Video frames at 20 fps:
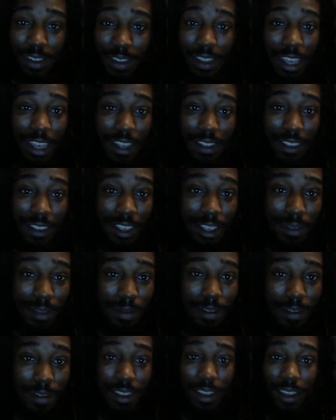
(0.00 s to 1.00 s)
like
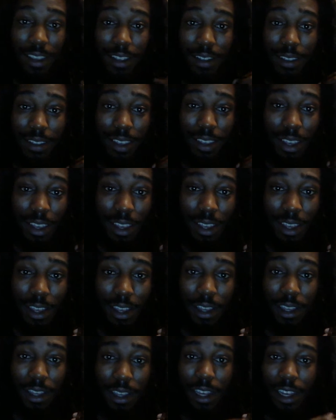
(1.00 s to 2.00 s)
DMT and
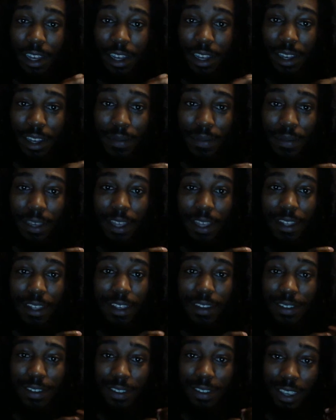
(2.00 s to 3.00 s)

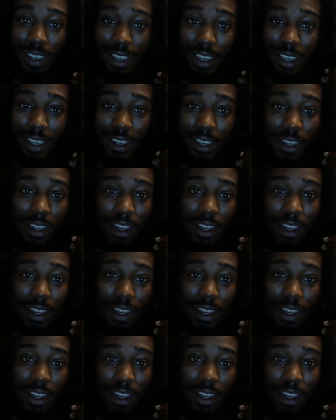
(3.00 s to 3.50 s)
LSD,